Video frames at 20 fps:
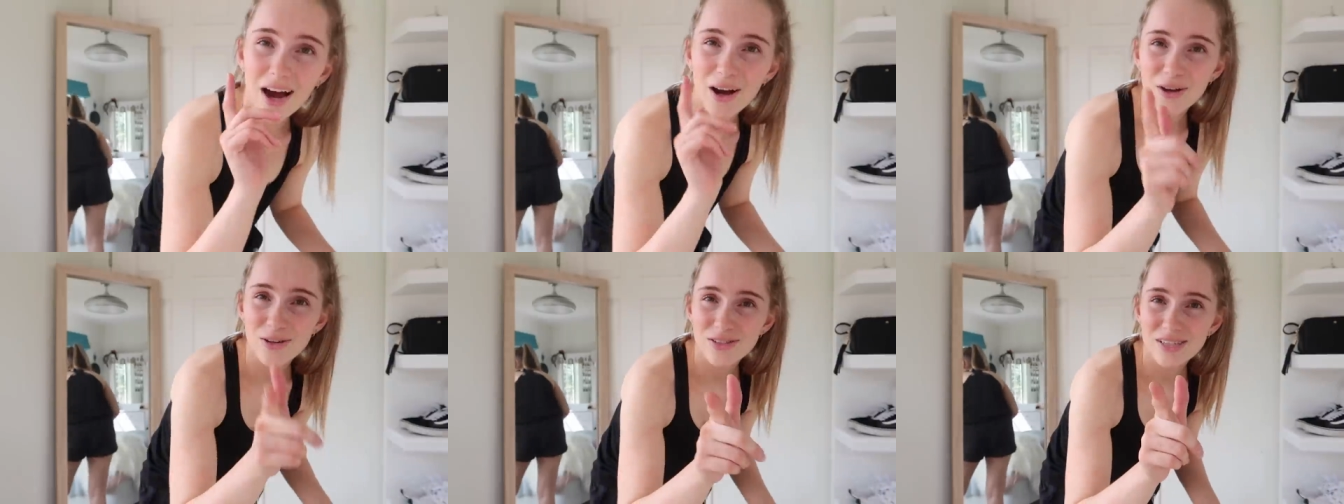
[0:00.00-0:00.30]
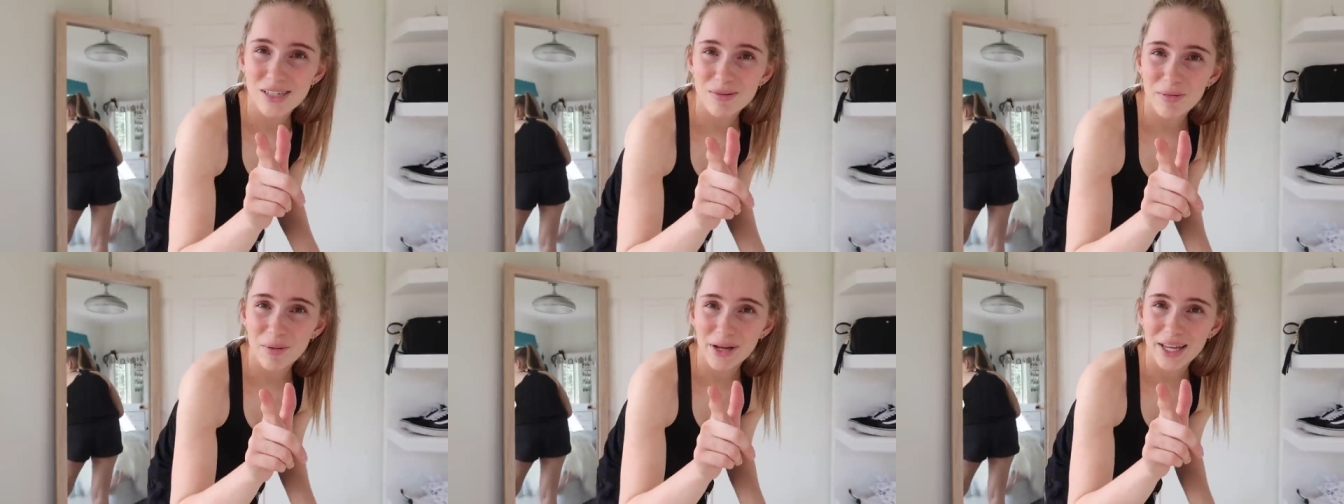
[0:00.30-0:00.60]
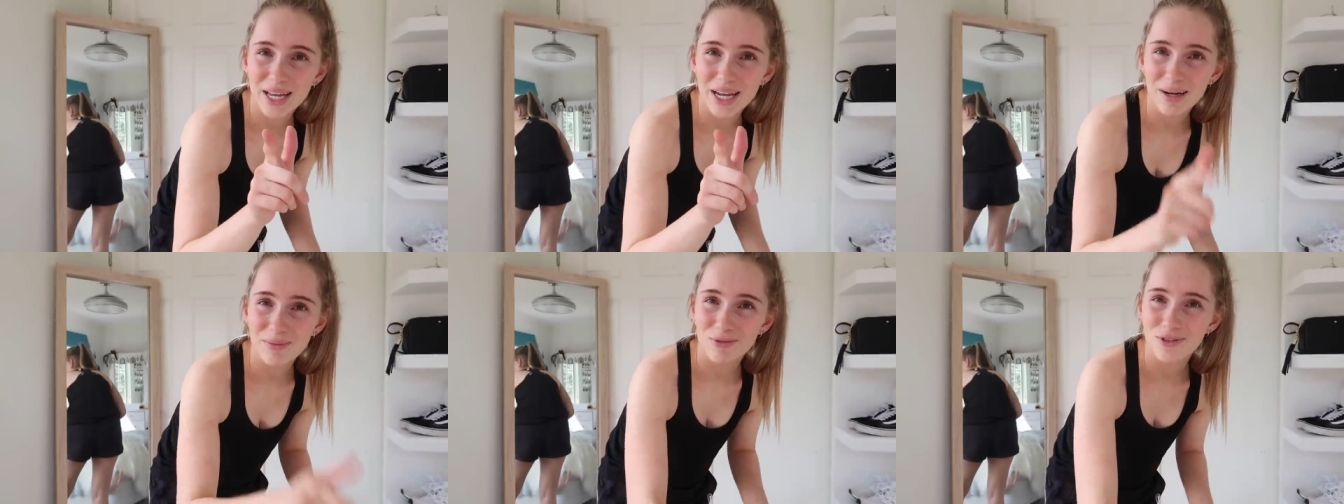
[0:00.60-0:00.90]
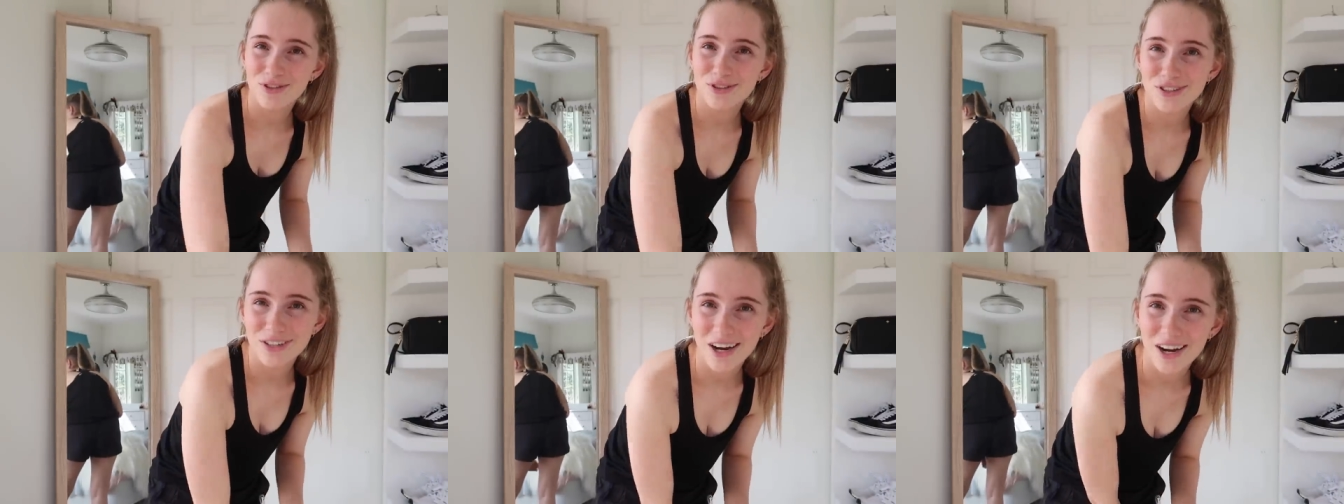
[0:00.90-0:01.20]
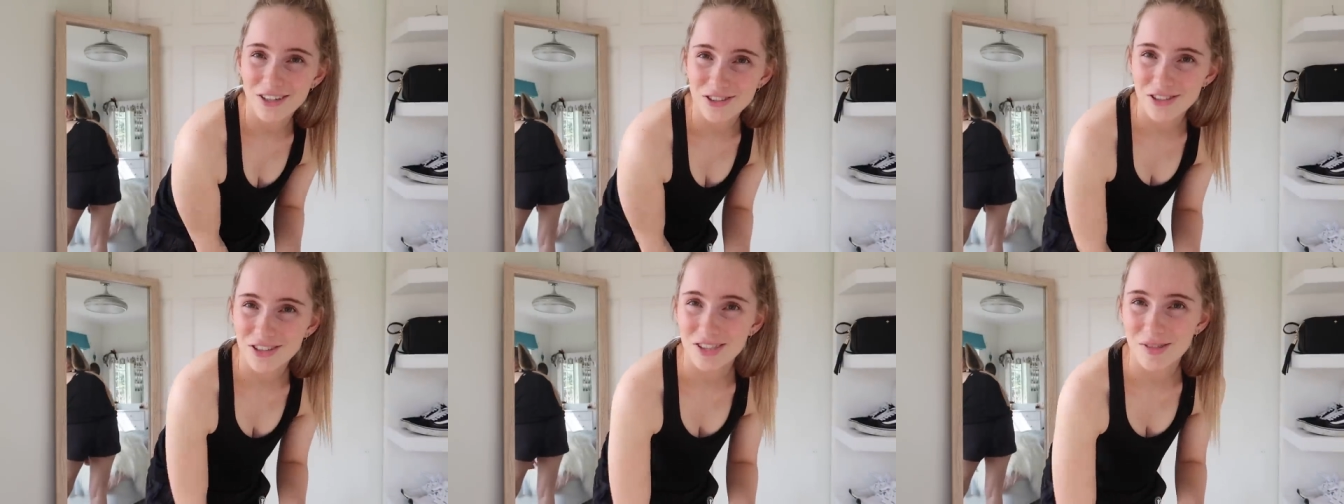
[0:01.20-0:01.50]
I also need to put my camera on
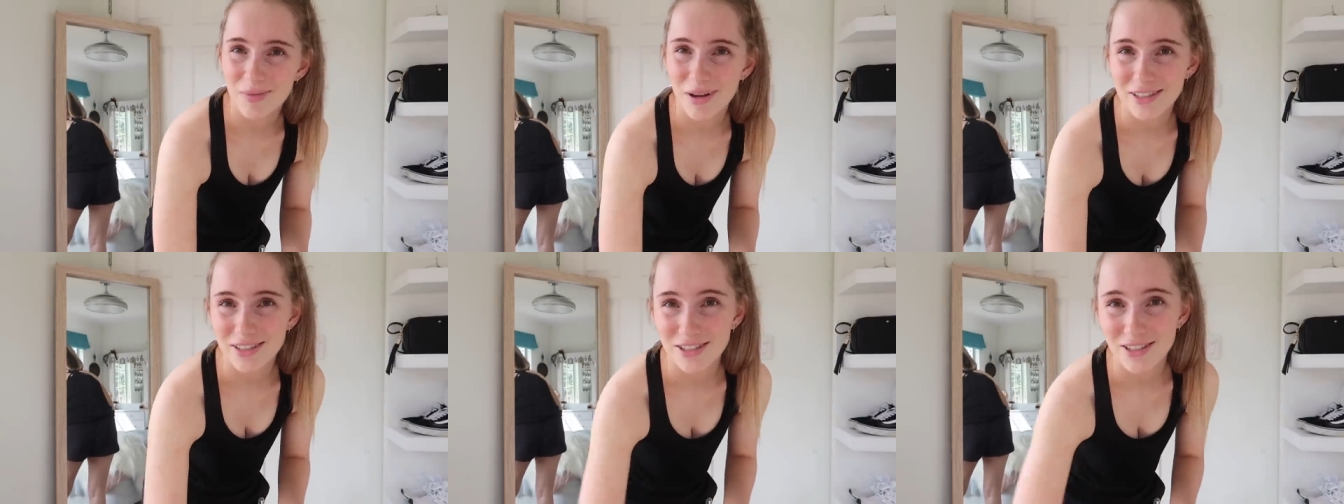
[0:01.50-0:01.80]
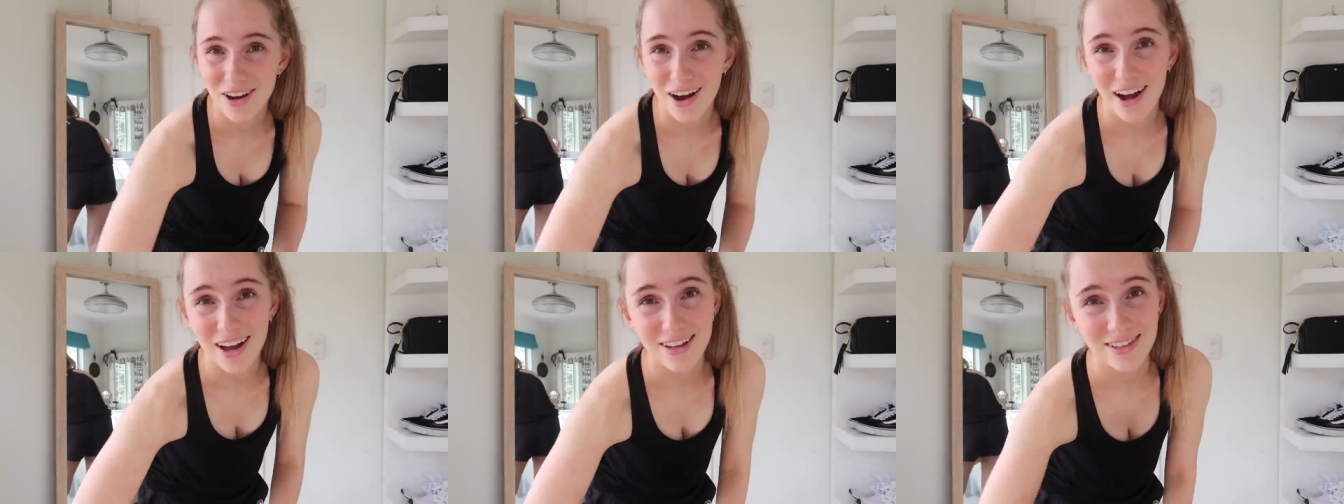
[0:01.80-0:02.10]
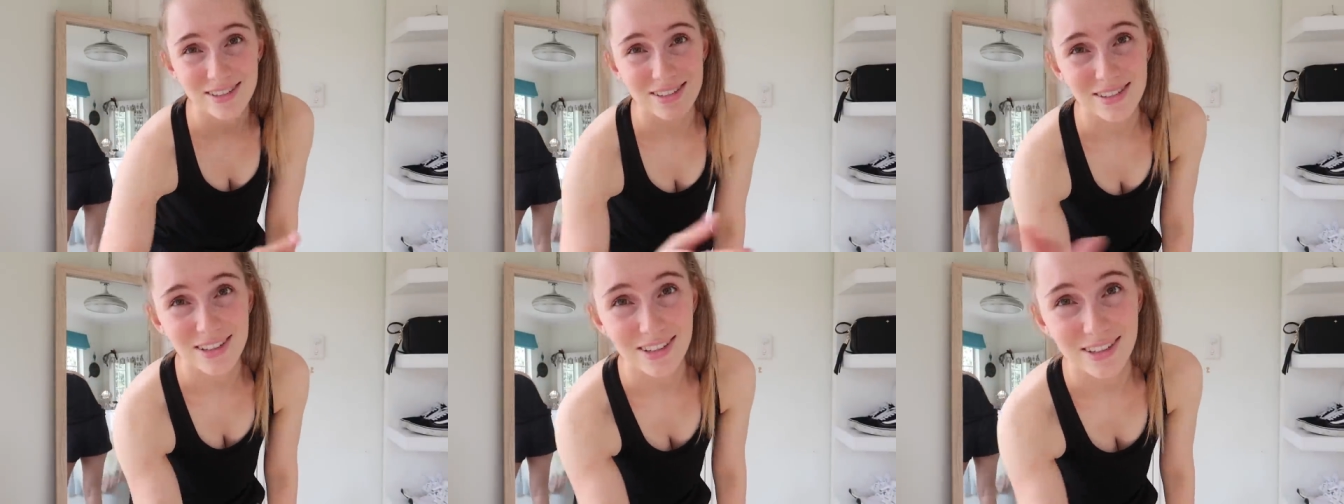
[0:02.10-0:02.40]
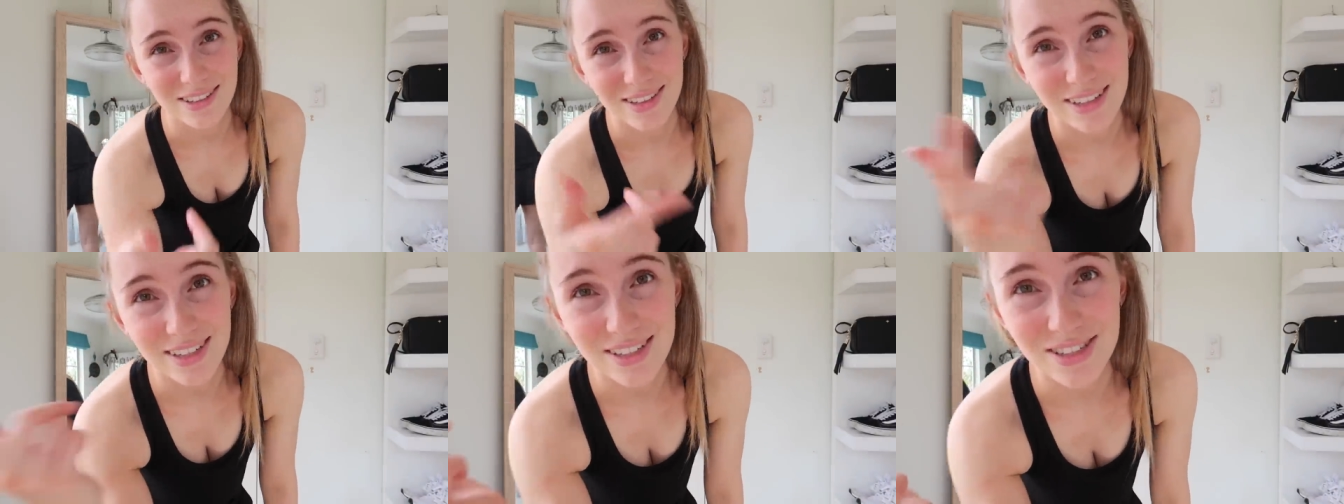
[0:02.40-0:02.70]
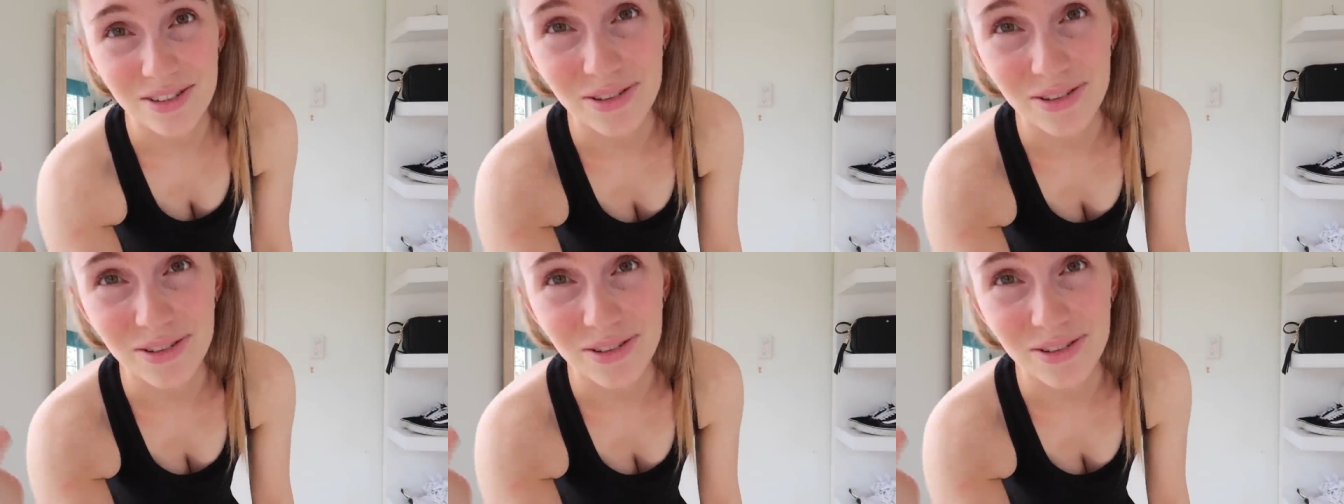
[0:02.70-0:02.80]
charge because it's about to die, so let's